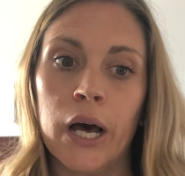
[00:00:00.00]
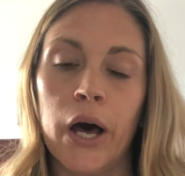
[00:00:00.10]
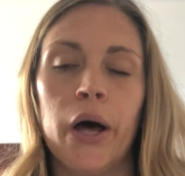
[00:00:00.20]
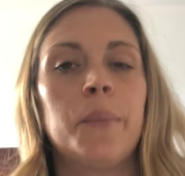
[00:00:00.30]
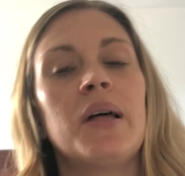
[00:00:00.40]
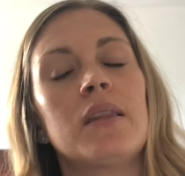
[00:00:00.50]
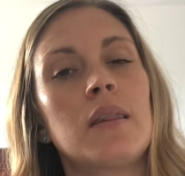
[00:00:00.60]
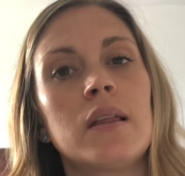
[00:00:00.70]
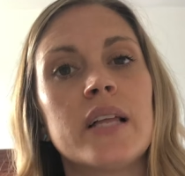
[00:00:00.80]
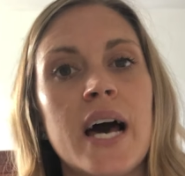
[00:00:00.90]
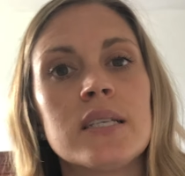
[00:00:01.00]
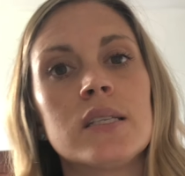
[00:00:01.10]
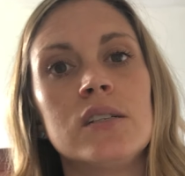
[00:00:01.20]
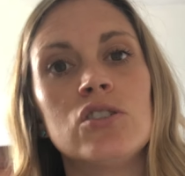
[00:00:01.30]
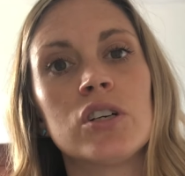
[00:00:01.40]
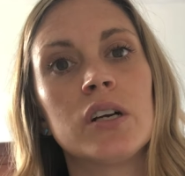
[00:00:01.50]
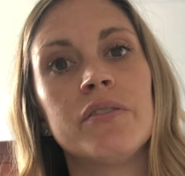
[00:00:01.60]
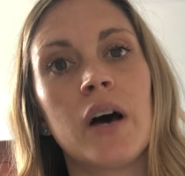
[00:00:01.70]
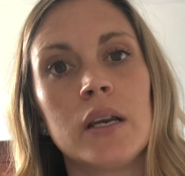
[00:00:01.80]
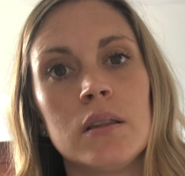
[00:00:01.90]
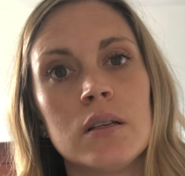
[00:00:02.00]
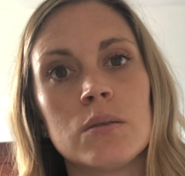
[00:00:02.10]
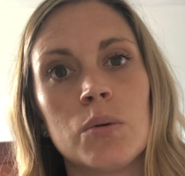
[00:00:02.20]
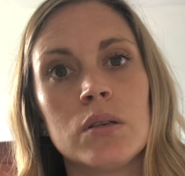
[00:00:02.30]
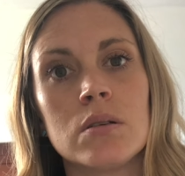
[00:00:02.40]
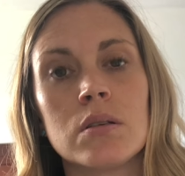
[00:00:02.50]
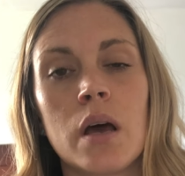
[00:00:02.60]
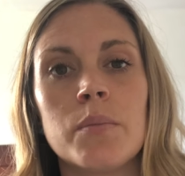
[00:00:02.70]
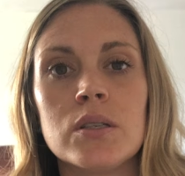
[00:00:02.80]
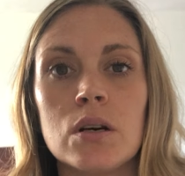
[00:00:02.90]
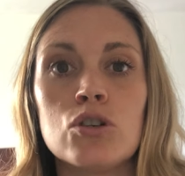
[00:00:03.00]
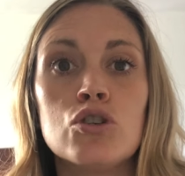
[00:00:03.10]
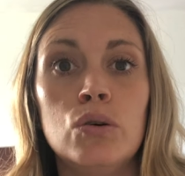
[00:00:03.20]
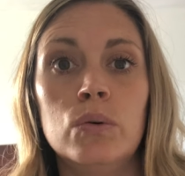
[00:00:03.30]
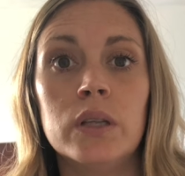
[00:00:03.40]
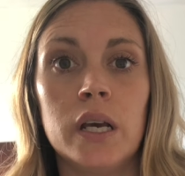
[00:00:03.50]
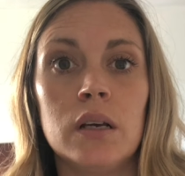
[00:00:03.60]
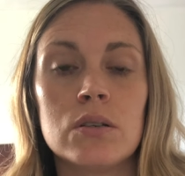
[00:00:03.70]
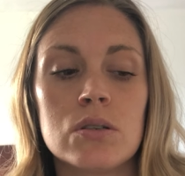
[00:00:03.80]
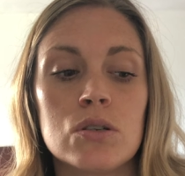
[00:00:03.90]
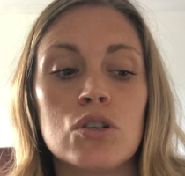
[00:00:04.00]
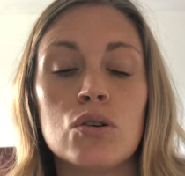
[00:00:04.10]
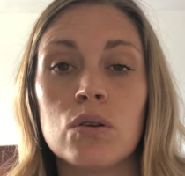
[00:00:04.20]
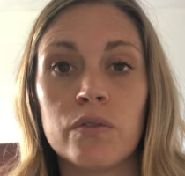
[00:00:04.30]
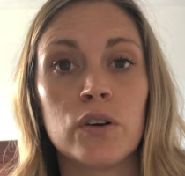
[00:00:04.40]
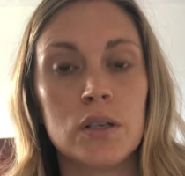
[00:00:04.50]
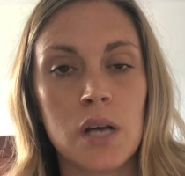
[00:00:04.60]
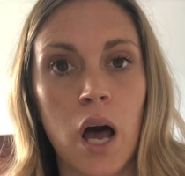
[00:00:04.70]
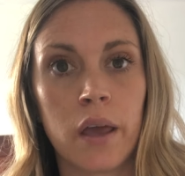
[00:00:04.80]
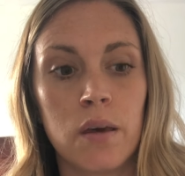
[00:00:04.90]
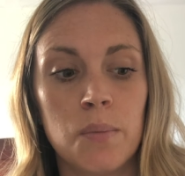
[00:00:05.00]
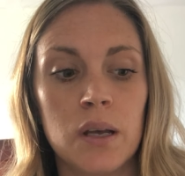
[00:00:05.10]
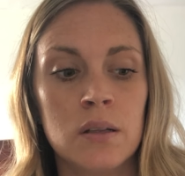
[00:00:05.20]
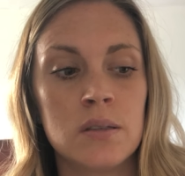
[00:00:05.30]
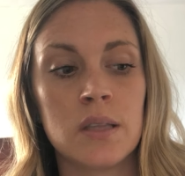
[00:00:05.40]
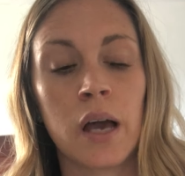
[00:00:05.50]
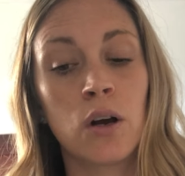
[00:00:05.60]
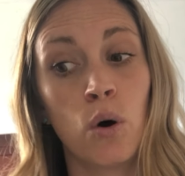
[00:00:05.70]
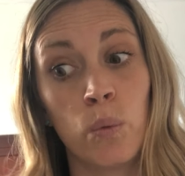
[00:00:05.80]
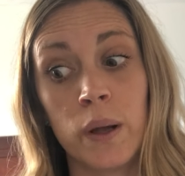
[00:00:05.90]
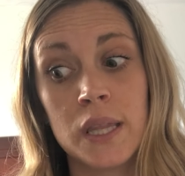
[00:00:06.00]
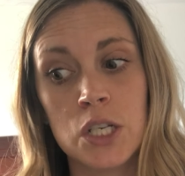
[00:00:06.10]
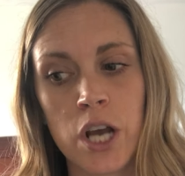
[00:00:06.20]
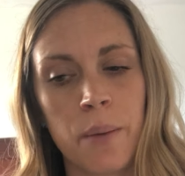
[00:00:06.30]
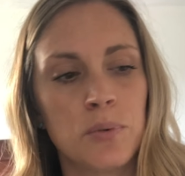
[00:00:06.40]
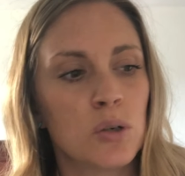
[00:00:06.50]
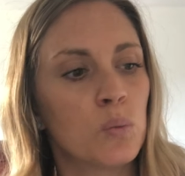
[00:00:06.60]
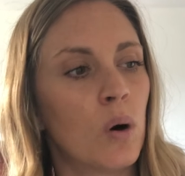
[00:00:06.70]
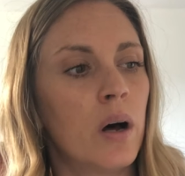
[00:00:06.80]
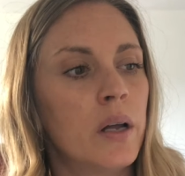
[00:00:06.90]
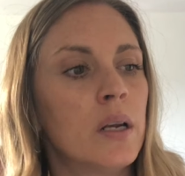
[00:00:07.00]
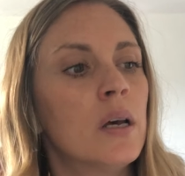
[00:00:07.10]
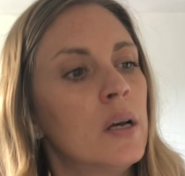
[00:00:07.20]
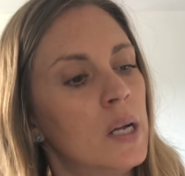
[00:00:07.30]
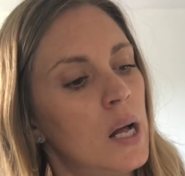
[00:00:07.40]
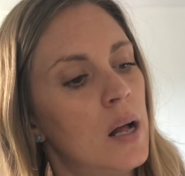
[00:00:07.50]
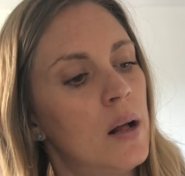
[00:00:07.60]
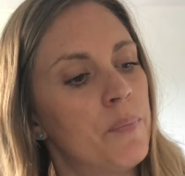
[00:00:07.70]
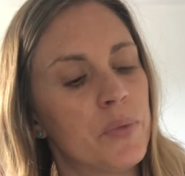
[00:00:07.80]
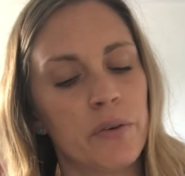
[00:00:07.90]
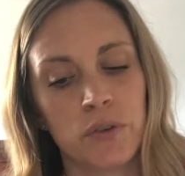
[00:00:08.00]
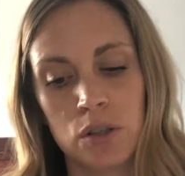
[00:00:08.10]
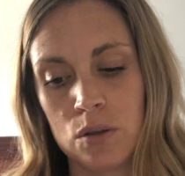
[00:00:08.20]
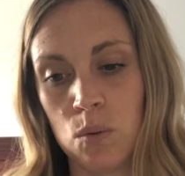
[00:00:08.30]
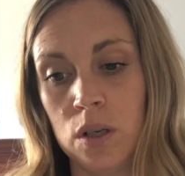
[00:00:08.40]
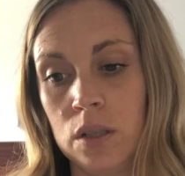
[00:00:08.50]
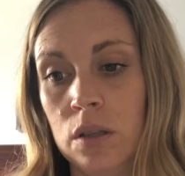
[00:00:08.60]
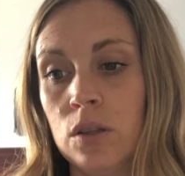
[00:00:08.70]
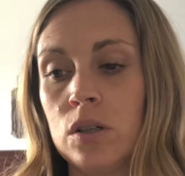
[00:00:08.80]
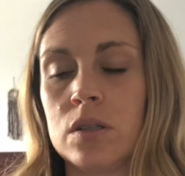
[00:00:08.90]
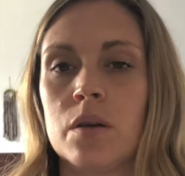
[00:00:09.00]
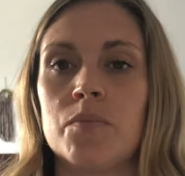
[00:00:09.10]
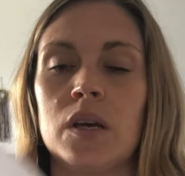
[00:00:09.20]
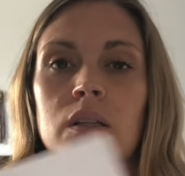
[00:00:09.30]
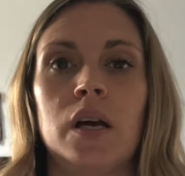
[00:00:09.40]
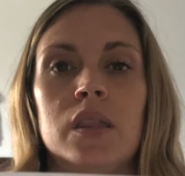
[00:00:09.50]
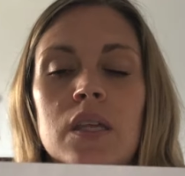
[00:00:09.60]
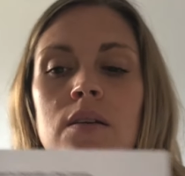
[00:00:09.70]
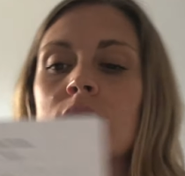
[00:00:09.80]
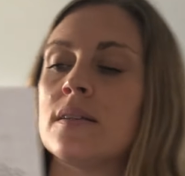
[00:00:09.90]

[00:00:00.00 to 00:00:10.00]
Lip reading: And then the last things you're going to find in this week's assignments are 2 links to 2 different documents that go with chapter 1. The first one looks something like this.